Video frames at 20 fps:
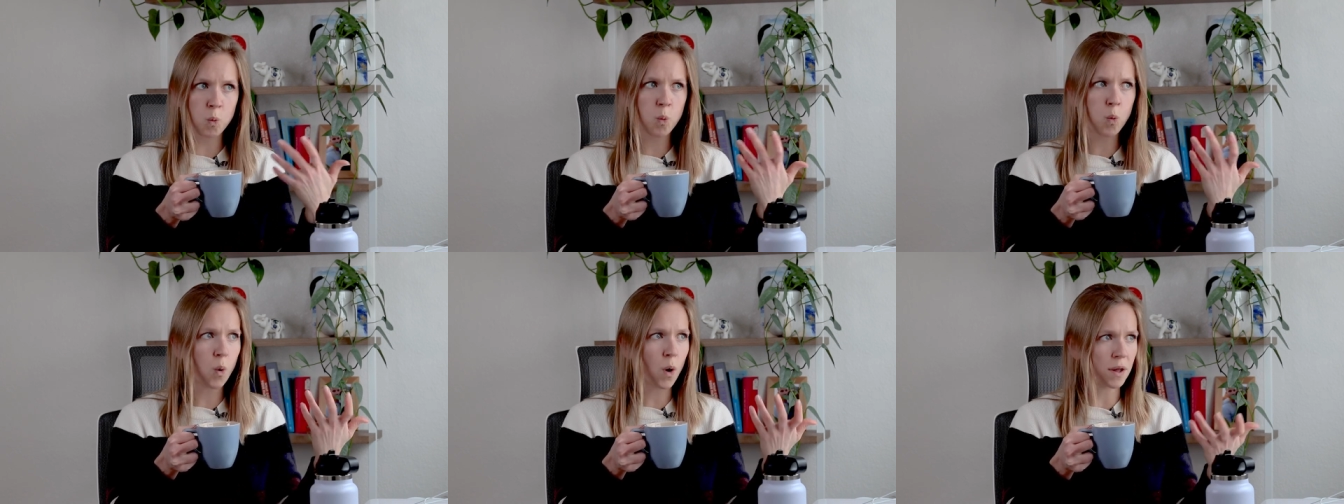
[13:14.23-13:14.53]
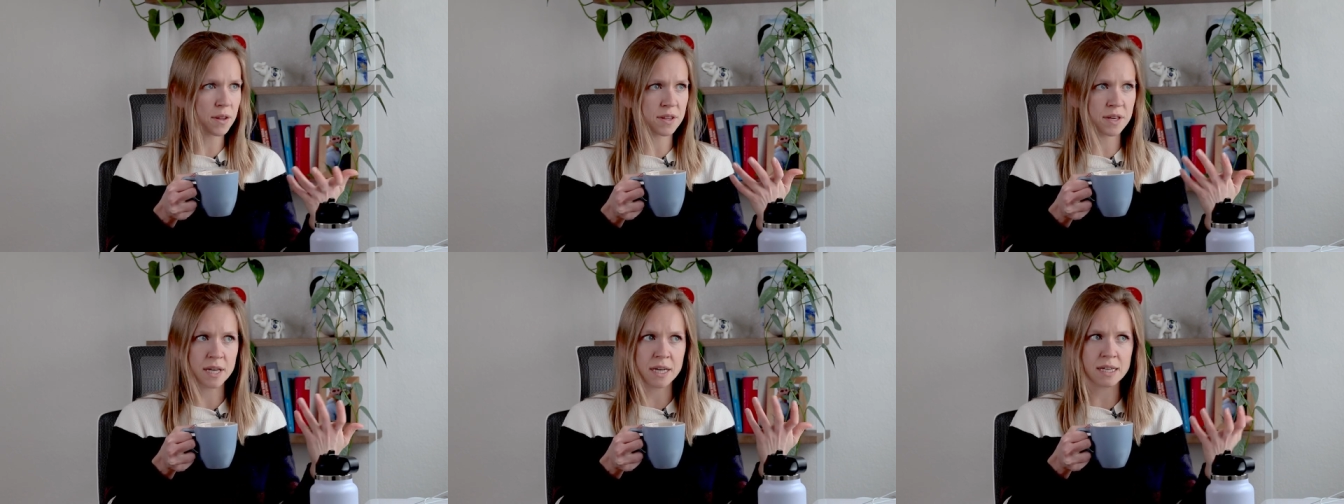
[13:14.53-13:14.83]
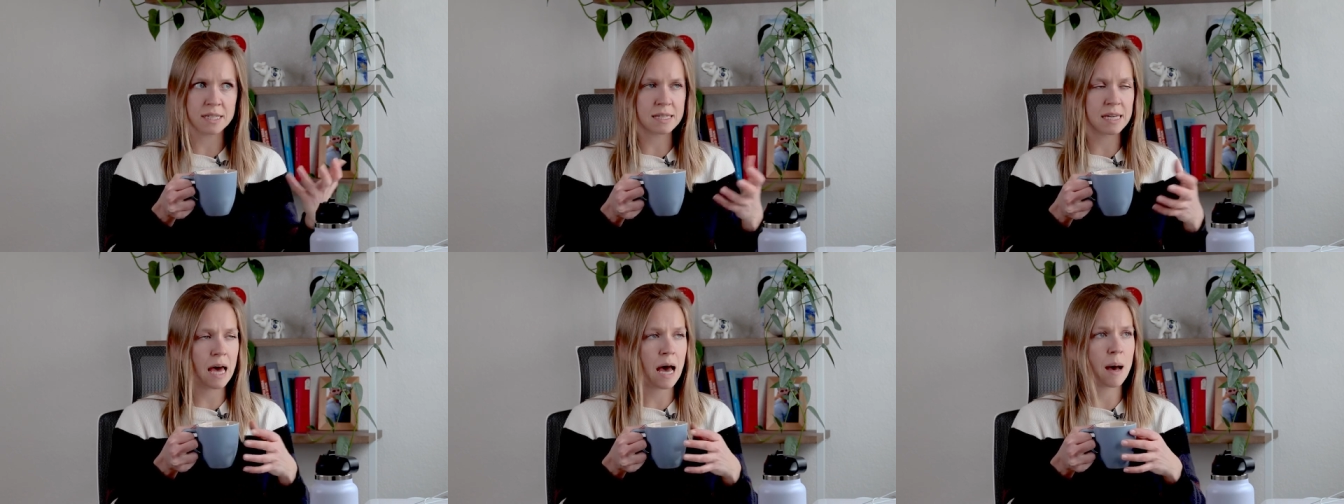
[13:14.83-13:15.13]
what the
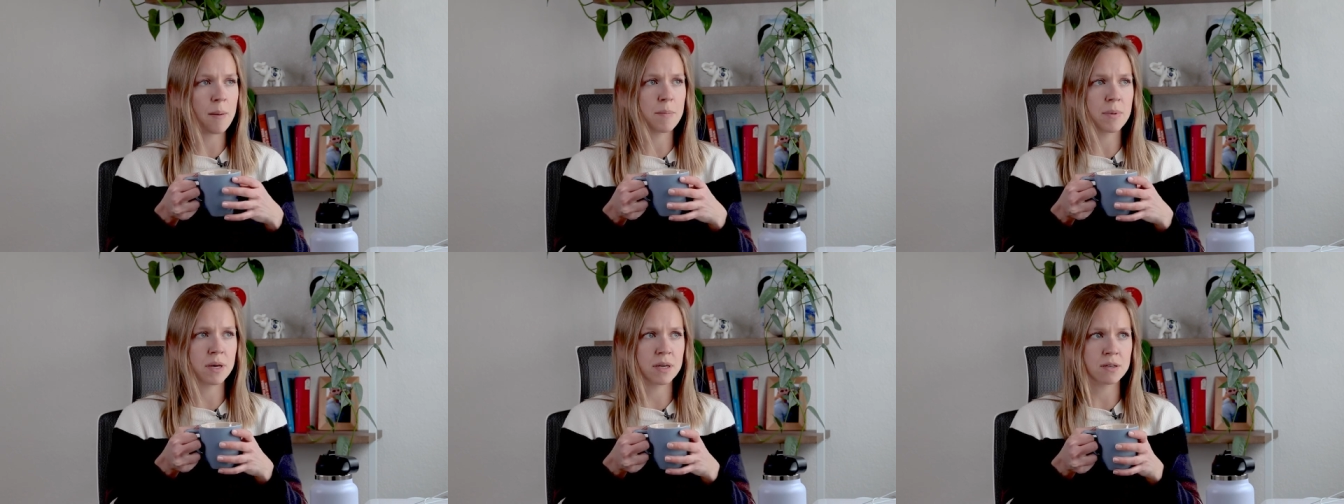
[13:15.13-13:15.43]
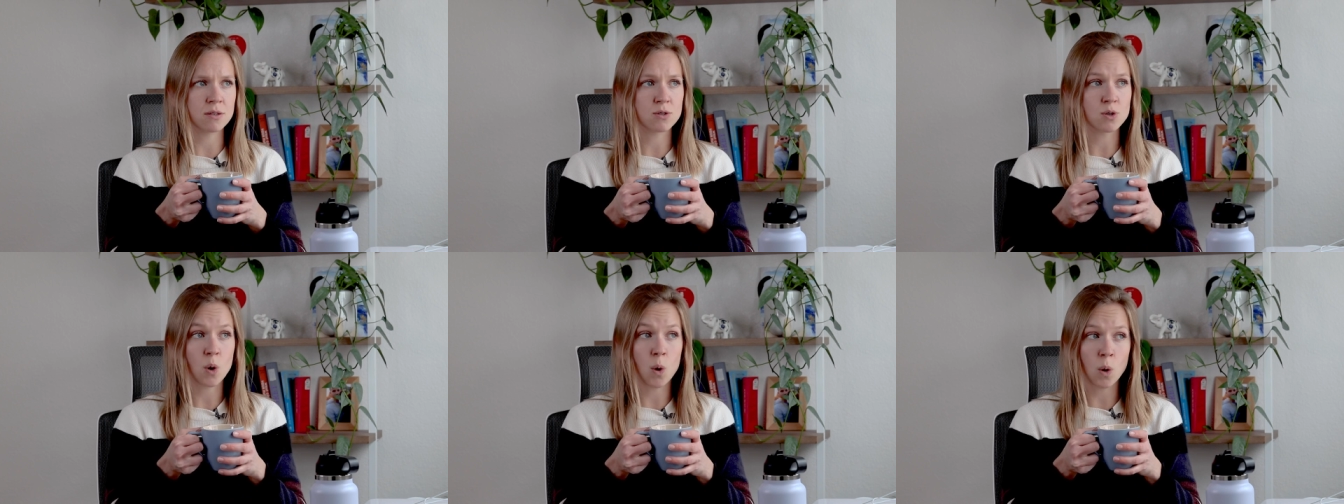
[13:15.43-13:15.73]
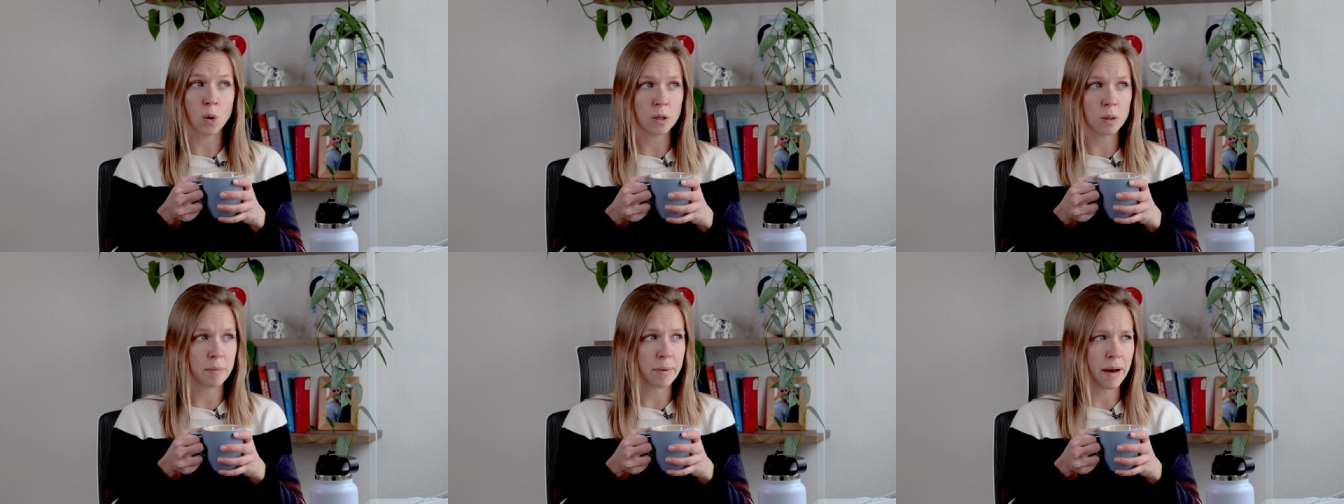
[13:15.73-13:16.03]
exam is
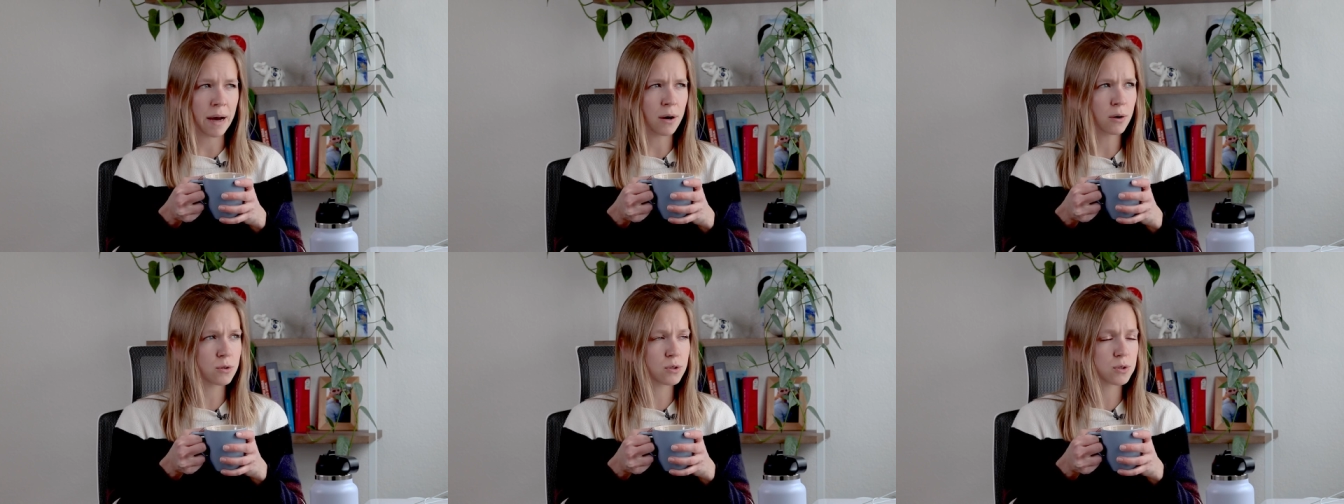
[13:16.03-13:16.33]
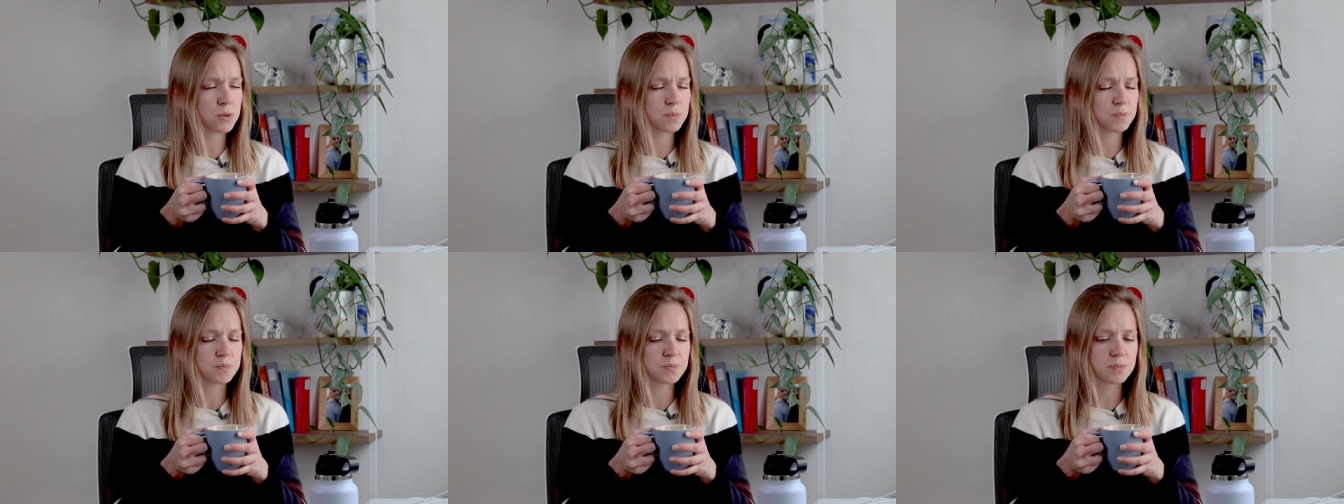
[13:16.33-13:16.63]
all about.